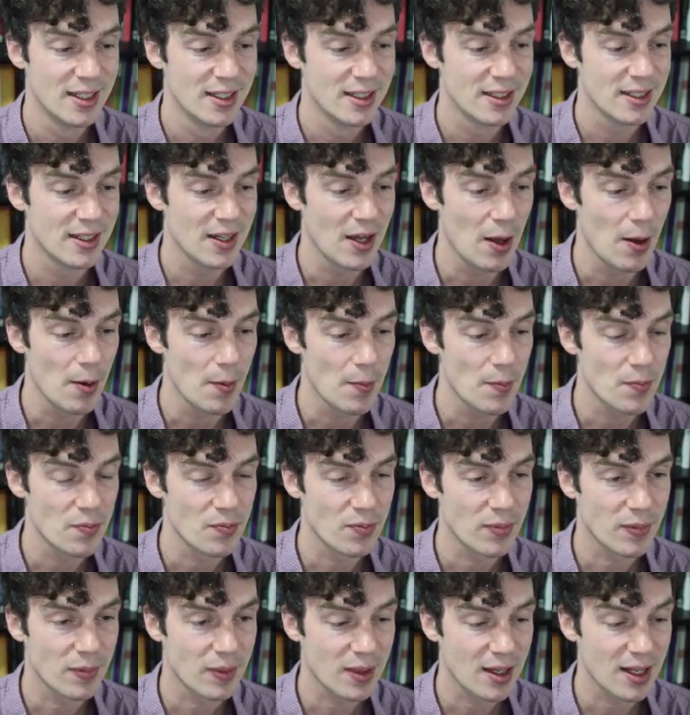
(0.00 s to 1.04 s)

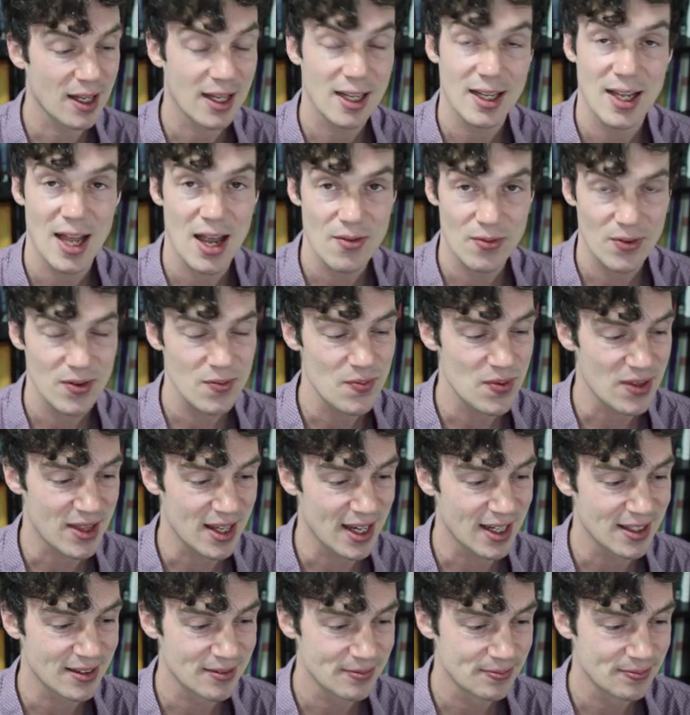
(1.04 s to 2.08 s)
Have fun with that.